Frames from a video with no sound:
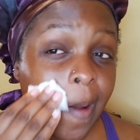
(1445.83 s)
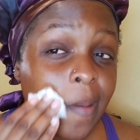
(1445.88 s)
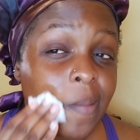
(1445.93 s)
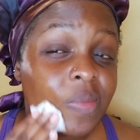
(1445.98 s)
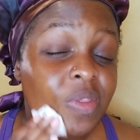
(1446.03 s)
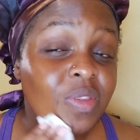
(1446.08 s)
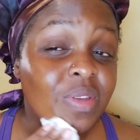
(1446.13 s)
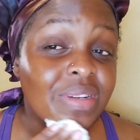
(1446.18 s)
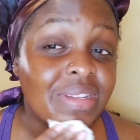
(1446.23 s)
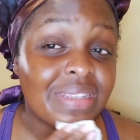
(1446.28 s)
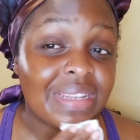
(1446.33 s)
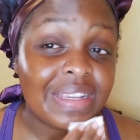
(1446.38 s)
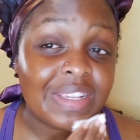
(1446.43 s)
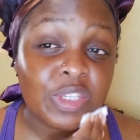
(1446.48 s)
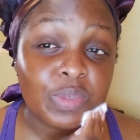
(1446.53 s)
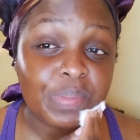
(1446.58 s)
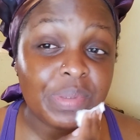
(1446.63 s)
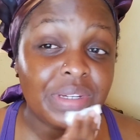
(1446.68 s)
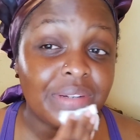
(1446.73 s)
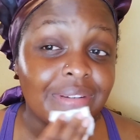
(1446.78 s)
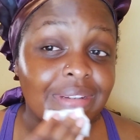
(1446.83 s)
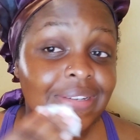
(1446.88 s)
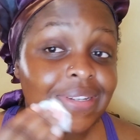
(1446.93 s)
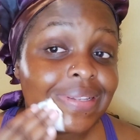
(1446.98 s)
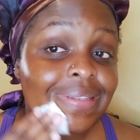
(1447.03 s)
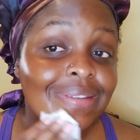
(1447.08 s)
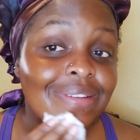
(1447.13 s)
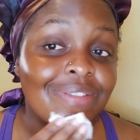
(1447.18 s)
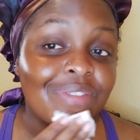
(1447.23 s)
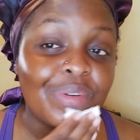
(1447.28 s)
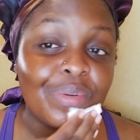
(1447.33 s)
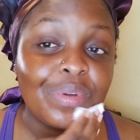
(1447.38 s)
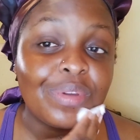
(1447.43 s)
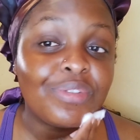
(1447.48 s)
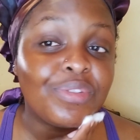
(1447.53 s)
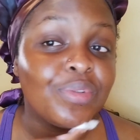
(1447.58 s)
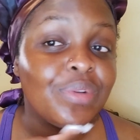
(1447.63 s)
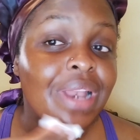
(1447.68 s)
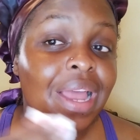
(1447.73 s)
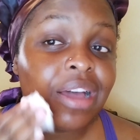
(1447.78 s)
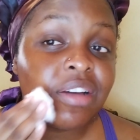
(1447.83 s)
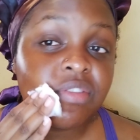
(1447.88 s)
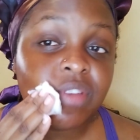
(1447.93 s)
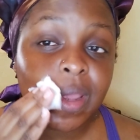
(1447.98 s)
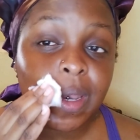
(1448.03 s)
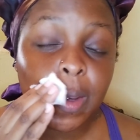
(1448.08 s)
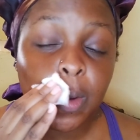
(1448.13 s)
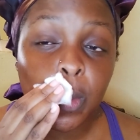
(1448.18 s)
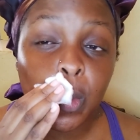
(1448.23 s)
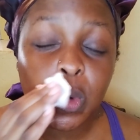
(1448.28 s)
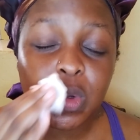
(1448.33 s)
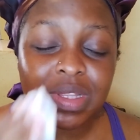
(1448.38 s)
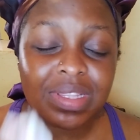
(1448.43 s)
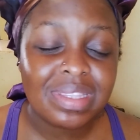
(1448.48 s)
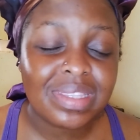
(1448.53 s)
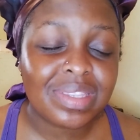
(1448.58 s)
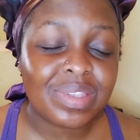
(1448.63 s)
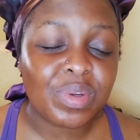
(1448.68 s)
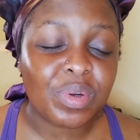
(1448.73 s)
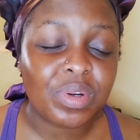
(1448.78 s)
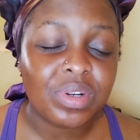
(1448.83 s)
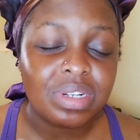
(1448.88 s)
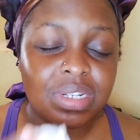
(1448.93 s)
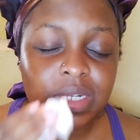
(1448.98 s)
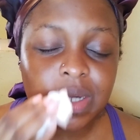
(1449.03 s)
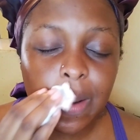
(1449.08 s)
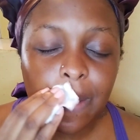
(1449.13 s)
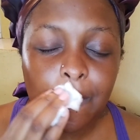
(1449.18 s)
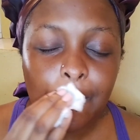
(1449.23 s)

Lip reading: This one is like spirit. So if you'll have any wounds or